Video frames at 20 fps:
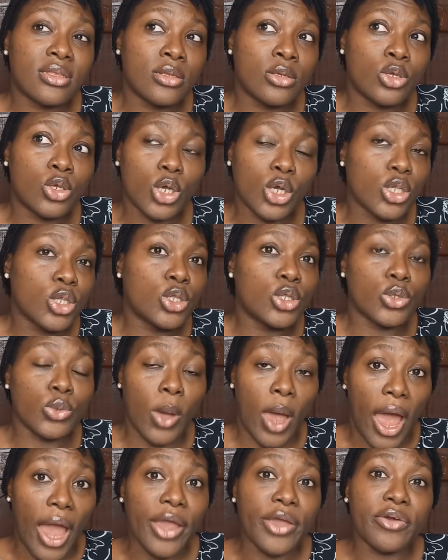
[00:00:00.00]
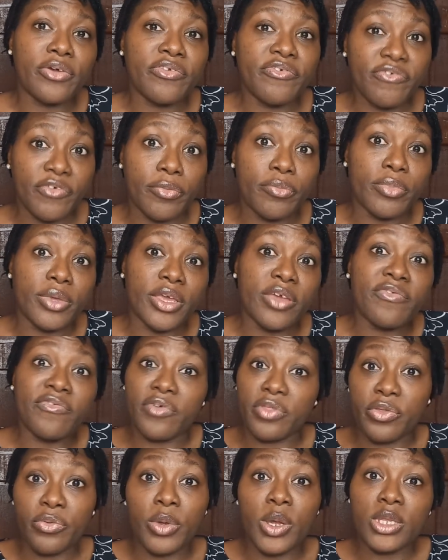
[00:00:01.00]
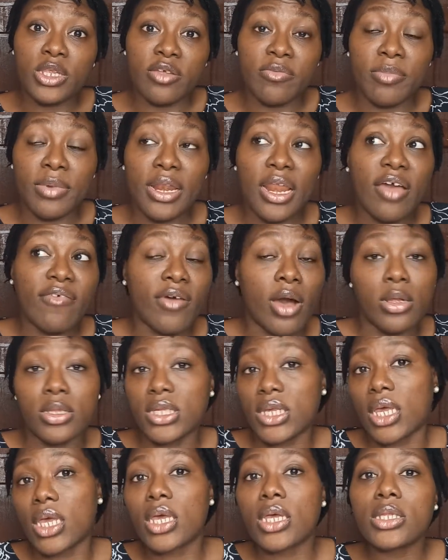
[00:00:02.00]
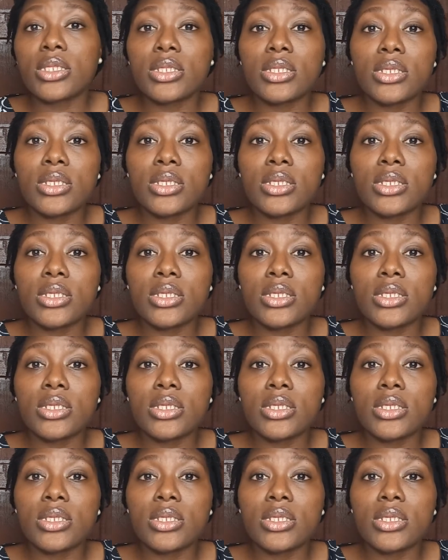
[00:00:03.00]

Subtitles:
just to iron for me for the rest of my life, I'll take it.